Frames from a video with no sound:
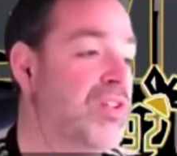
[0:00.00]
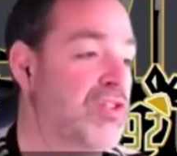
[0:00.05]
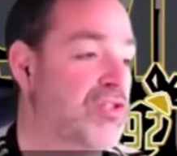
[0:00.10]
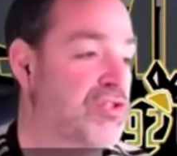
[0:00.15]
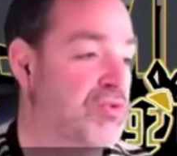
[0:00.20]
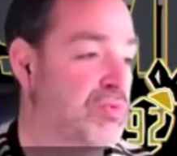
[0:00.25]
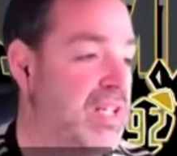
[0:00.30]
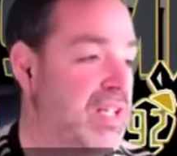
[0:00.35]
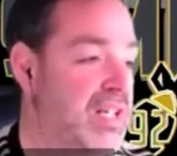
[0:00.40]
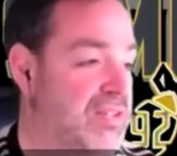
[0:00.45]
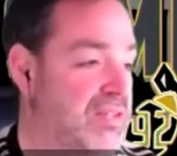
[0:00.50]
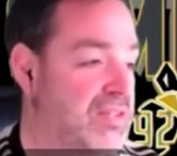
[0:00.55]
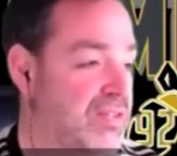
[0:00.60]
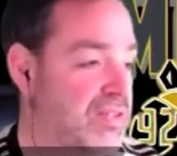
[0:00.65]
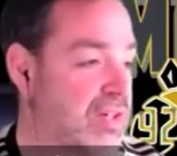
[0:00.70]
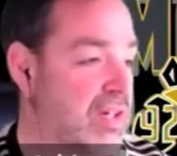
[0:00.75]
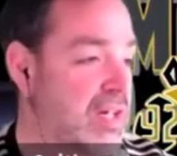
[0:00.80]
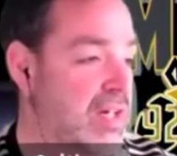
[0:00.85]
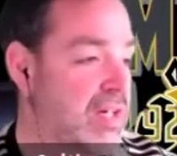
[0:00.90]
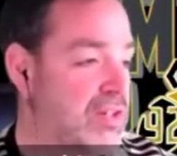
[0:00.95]
releases.
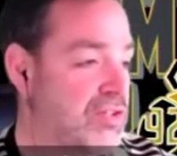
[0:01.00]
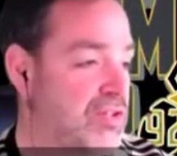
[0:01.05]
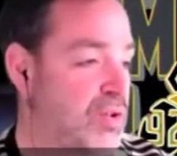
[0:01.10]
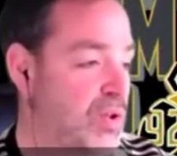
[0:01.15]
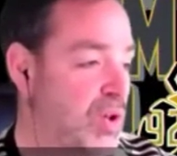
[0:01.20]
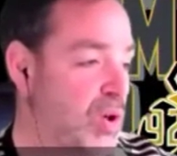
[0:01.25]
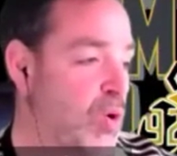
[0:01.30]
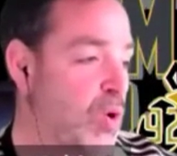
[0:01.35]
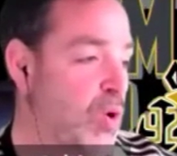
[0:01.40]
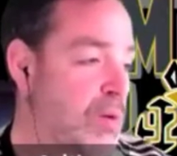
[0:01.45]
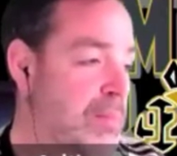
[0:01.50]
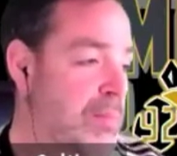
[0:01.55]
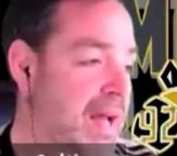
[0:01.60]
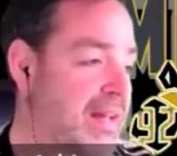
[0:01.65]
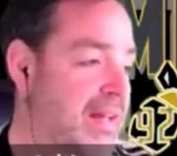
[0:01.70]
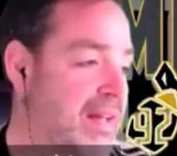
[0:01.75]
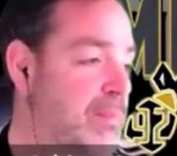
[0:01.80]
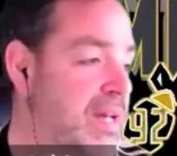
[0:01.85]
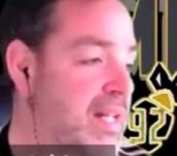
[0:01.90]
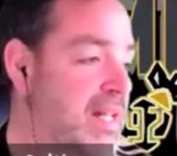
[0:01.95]
So the quarterback
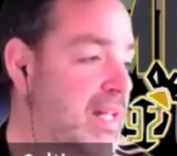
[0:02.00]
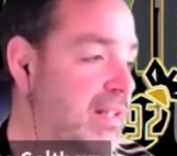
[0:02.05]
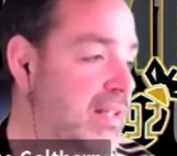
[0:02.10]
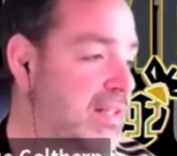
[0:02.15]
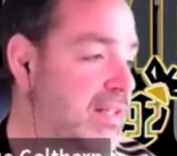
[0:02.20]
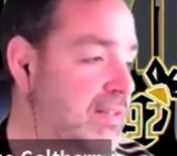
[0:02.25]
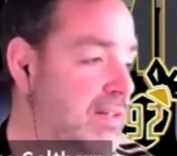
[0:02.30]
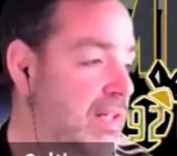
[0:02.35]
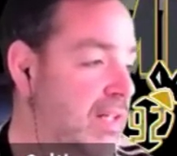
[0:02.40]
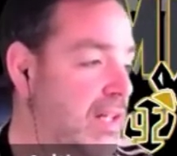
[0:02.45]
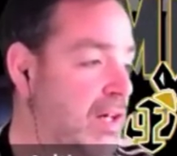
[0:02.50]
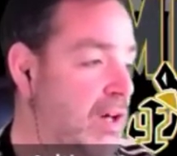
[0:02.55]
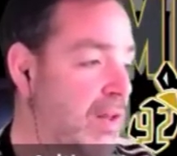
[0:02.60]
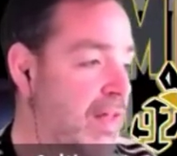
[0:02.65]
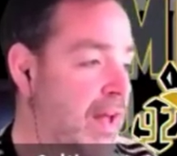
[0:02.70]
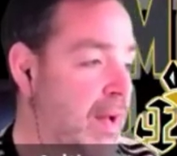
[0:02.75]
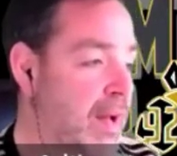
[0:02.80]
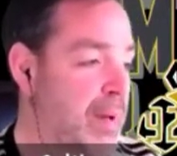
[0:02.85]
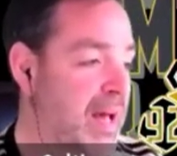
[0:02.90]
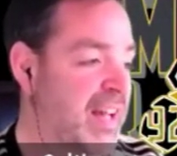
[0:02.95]
immediately is going to go to
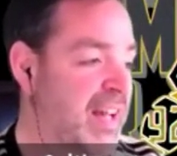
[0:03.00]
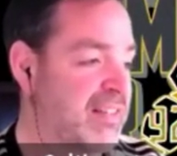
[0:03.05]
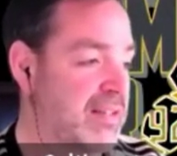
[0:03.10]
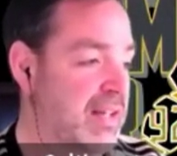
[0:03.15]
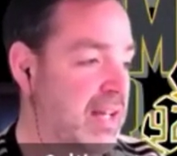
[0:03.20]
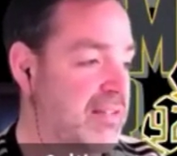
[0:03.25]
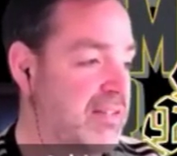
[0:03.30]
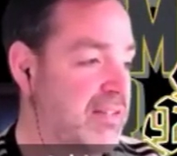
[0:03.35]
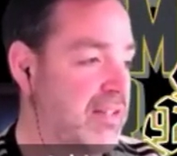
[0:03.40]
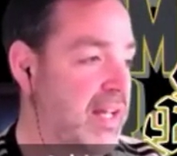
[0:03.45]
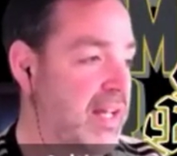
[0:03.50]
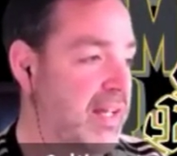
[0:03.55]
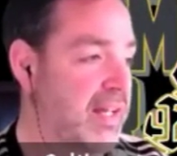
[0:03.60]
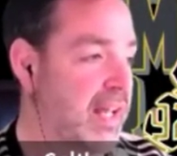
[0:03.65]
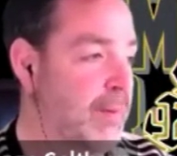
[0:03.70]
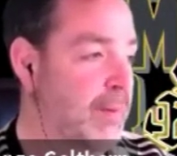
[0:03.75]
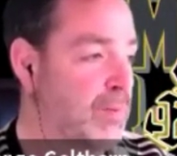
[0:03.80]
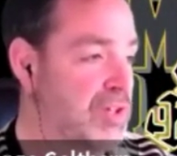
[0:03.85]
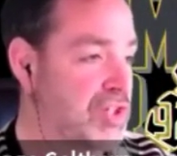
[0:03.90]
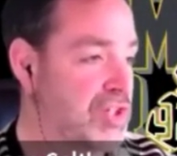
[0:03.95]
that backside slant
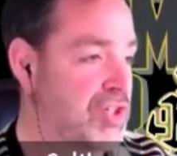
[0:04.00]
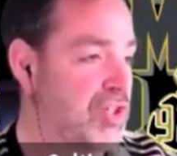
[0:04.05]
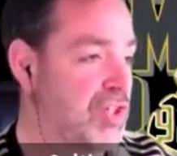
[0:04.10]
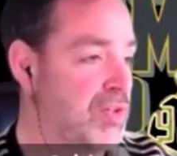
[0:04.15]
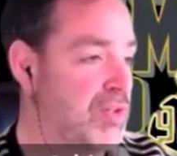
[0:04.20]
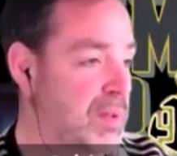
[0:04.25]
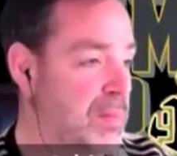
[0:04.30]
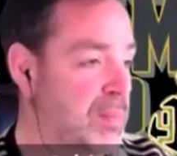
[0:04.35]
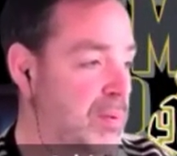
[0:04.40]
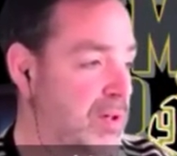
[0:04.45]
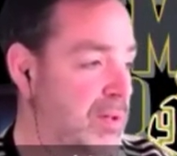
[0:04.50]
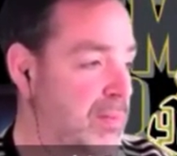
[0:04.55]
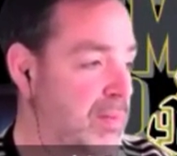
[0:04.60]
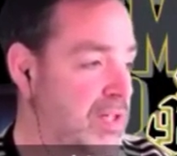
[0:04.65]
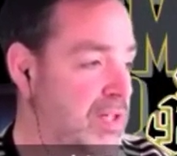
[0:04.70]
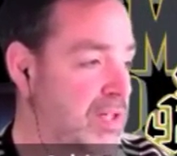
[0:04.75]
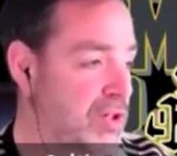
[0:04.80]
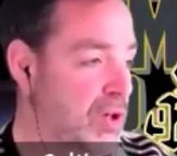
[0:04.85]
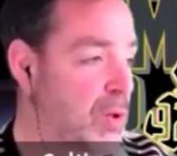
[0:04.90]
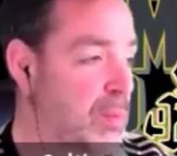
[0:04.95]
game, which should be pretty much
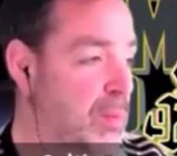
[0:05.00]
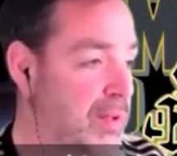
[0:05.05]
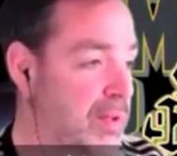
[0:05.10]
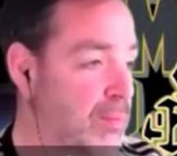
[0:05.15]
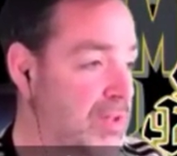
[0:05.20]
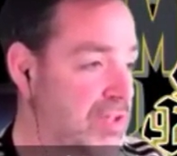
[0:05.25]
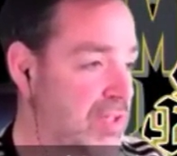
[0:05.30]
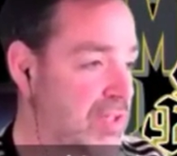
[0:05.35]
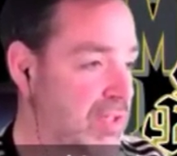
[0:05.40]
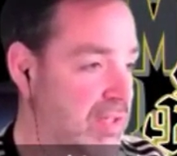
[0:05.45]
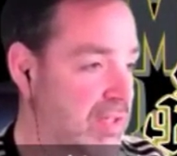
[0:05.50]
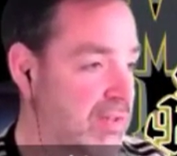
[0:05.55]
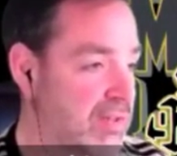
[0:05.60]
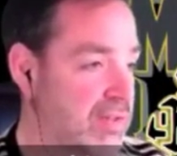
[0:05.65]
open, which it is.